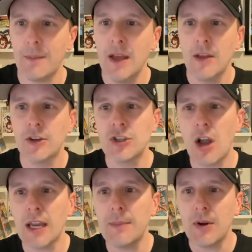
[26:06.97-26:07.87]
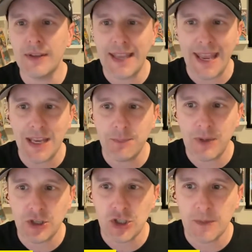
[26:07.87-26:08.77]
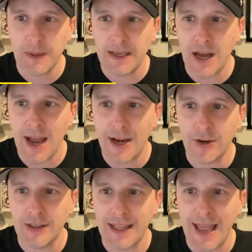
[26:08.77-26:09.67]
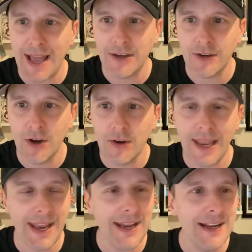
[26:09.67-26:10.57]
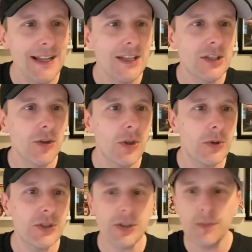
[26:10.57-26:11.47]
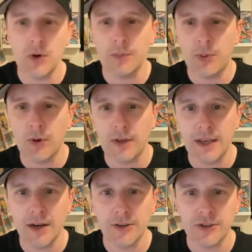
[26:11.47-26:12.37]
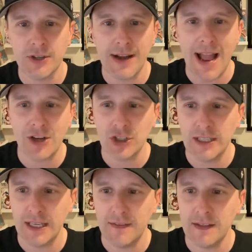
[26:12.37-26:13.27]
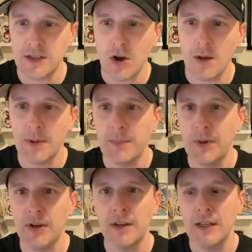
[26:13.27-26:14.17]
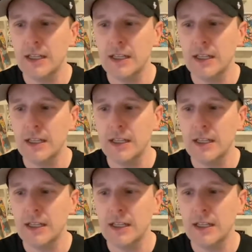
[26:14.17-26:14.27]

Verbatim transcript: them. They're talking about Kate Bishop and Iron Lad. Okay. So those are the more important characters that are actually in this comic book.